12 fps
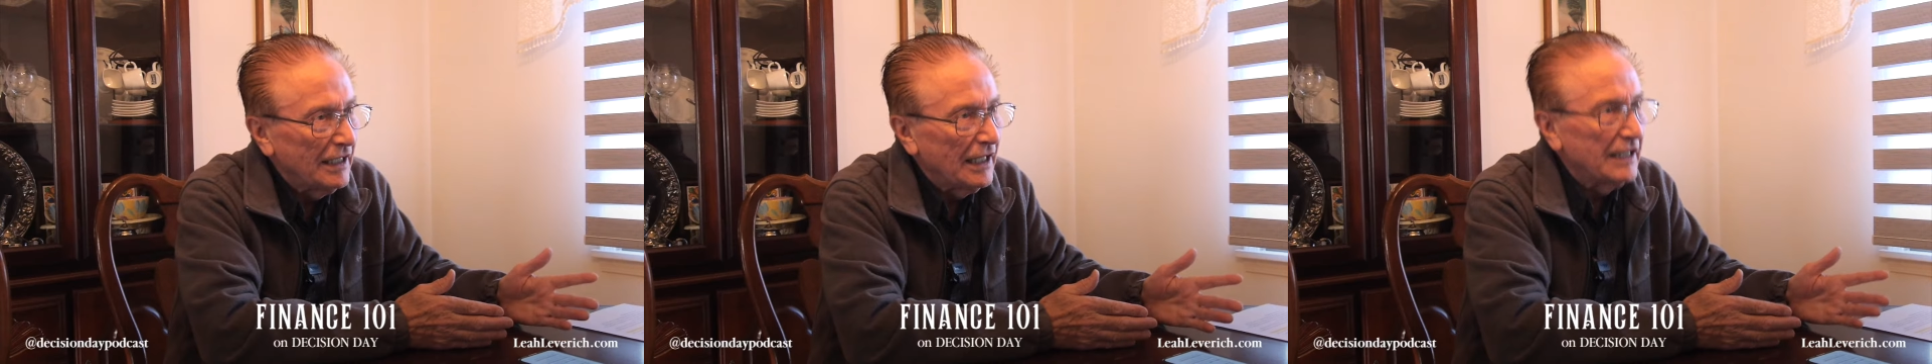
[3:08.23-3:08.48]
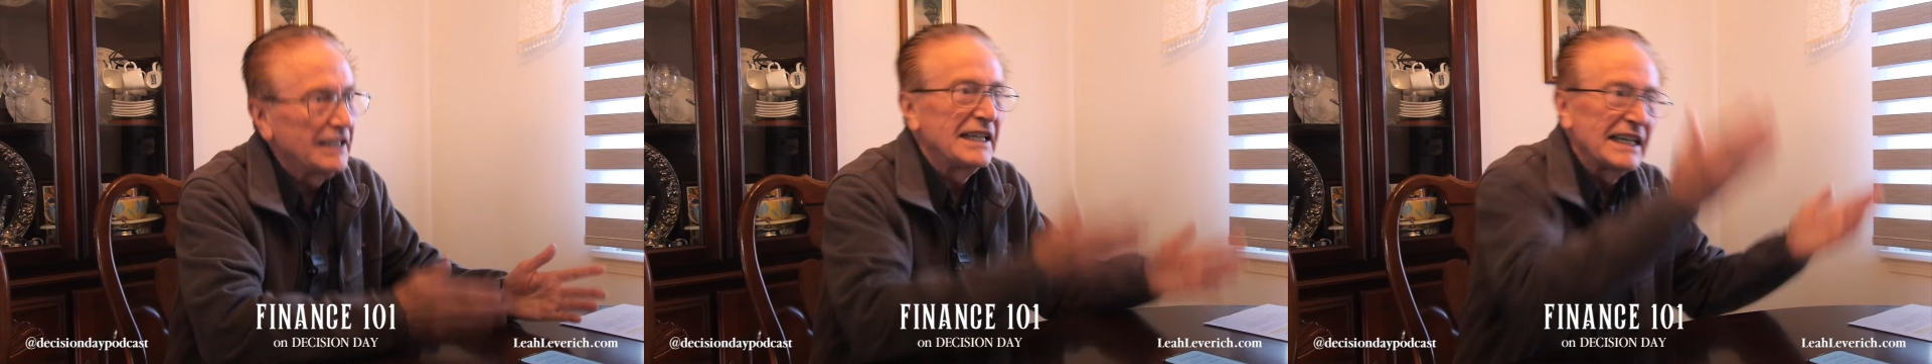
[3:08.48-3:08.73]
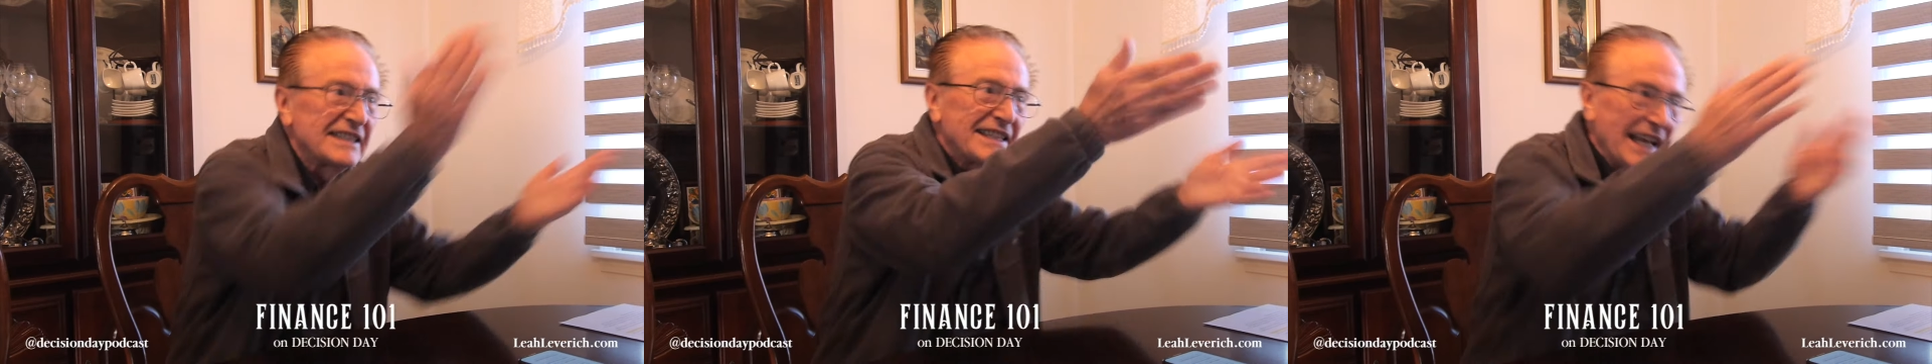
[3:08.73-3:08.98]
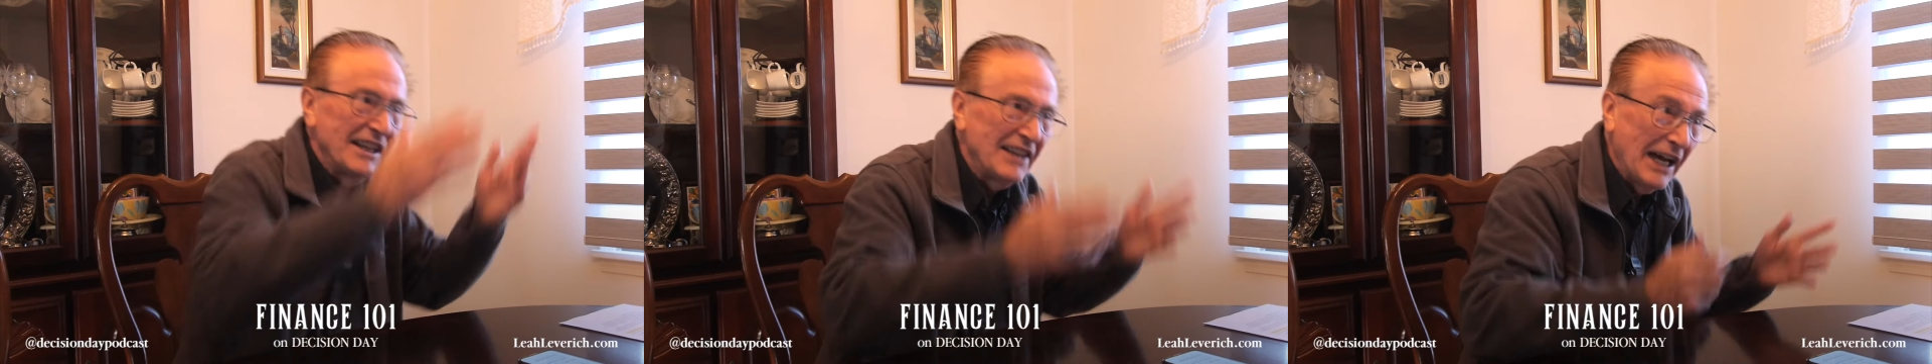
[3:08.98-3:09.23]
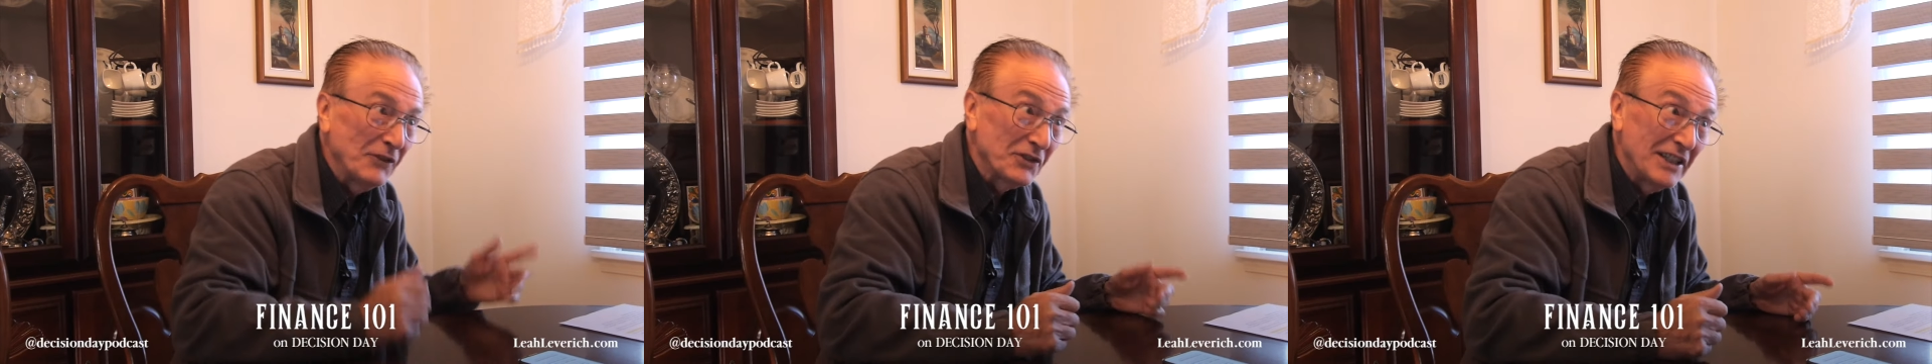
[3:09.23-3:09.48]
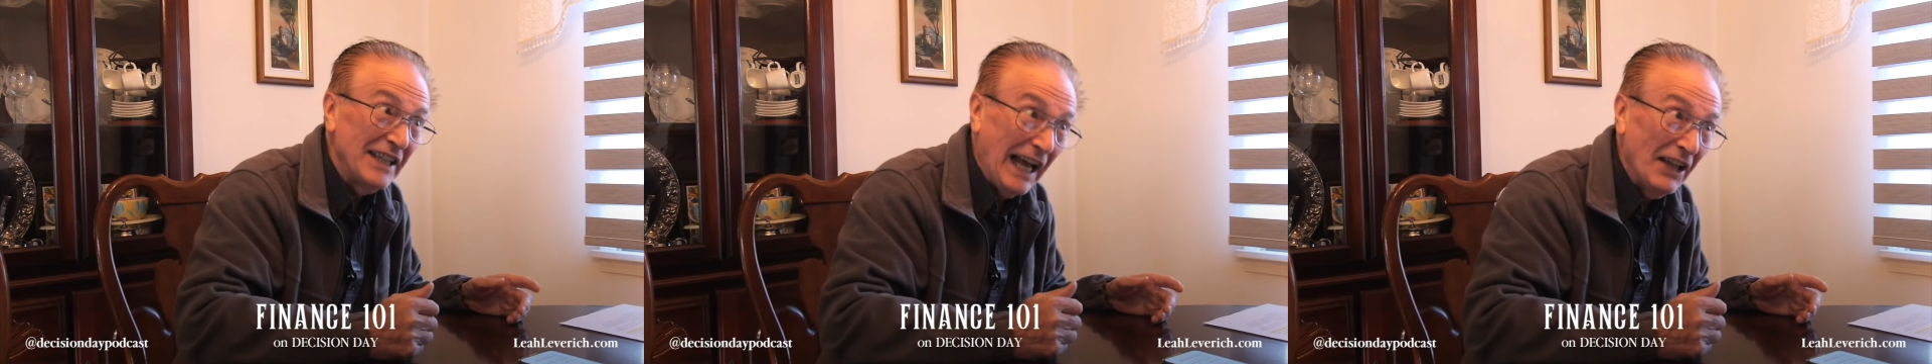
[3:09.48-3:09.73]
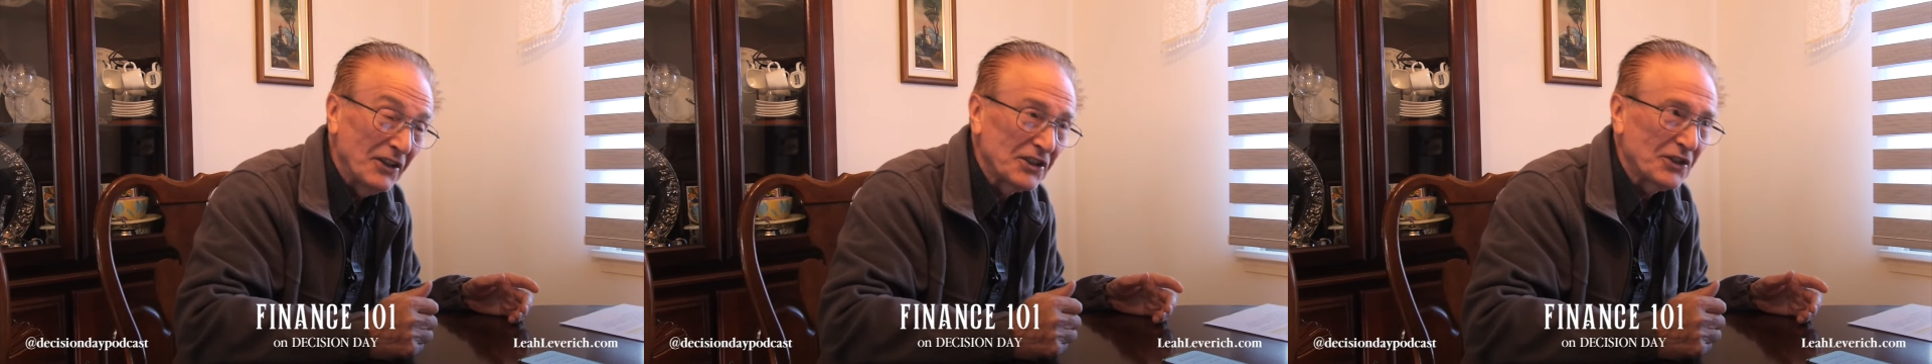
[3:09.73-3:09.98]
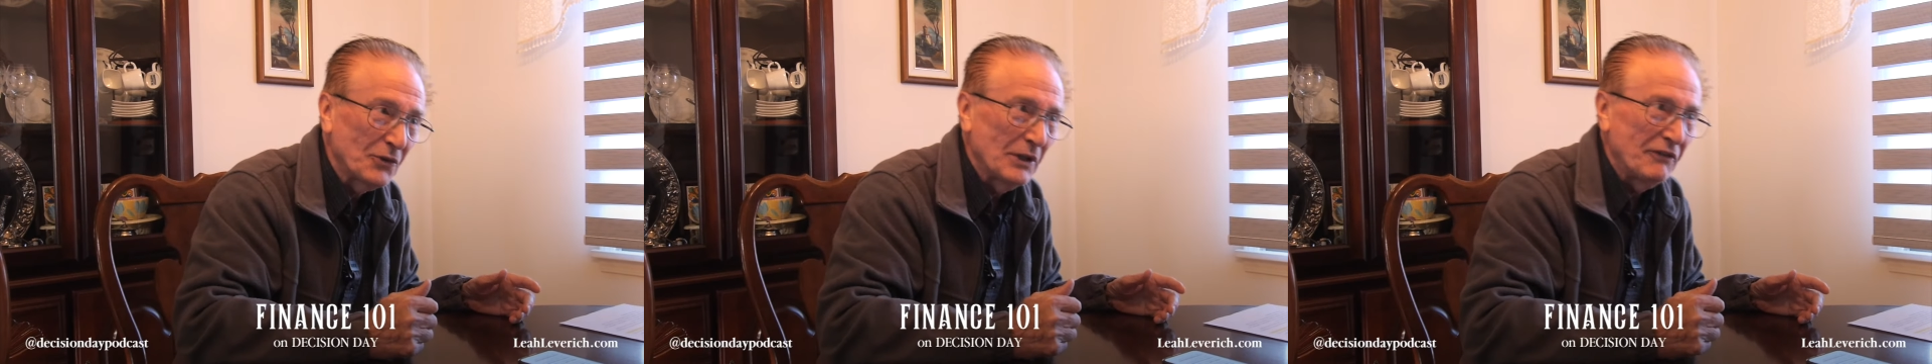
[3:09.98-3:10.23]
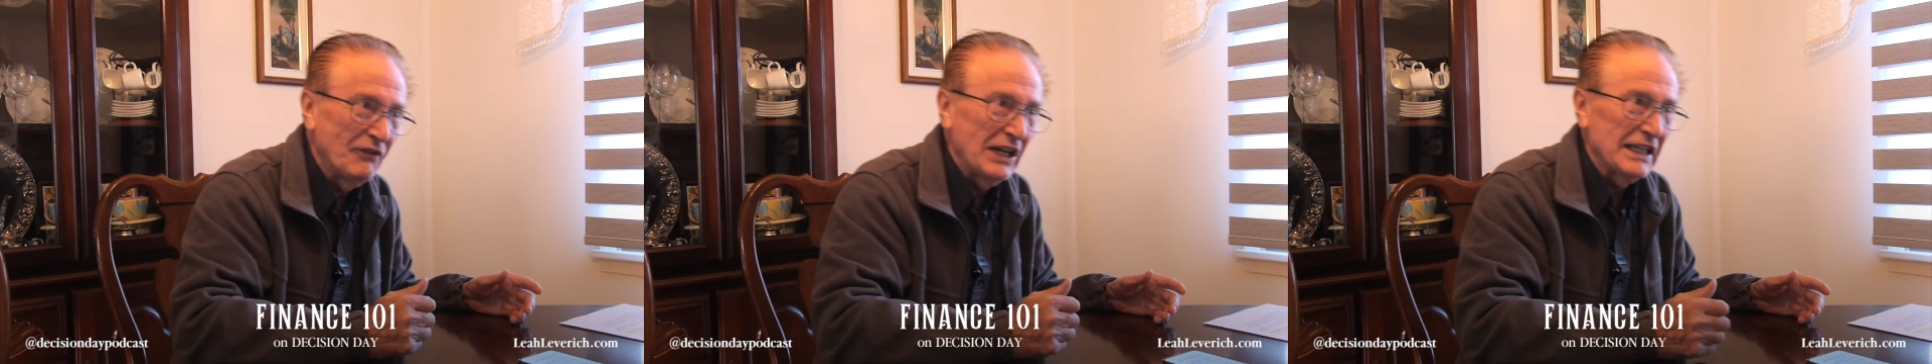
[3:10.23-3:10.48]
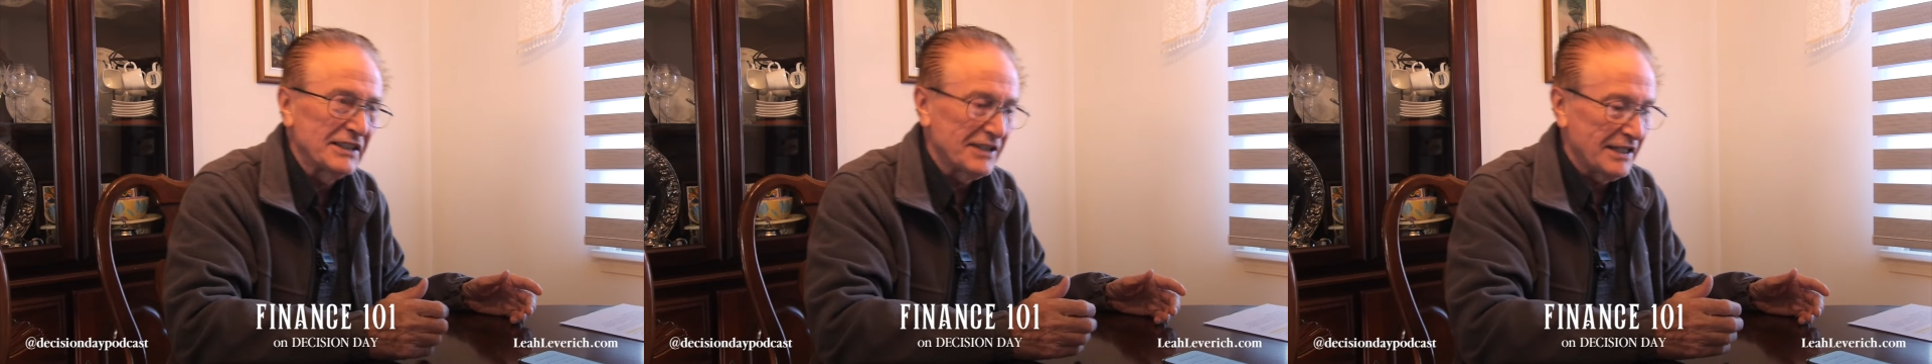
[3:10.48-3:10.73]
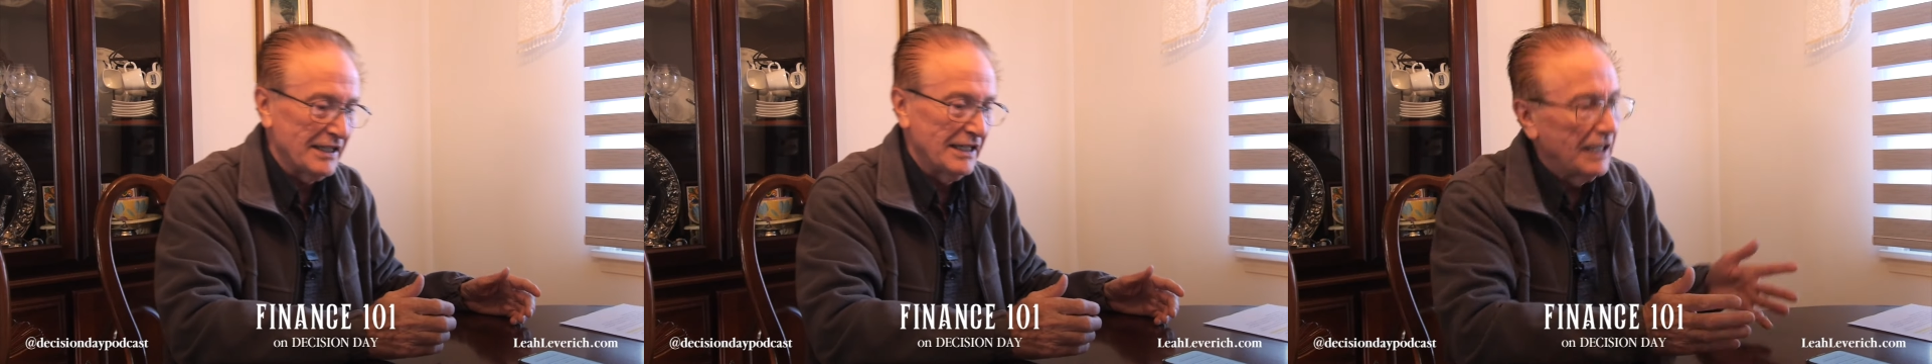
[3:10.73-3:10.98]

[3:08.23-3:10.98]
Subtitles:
and he has $10,000 to invest,